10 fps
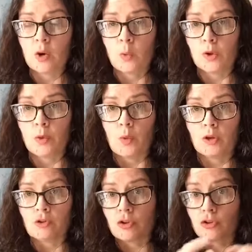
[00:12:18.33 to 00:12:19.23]
were the
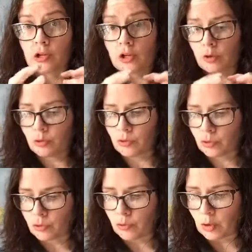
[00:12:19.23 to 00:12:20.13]
ones, his
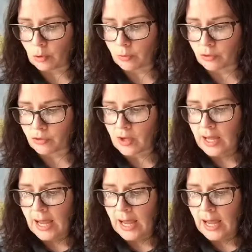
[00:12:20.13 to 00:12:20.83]
closest followers.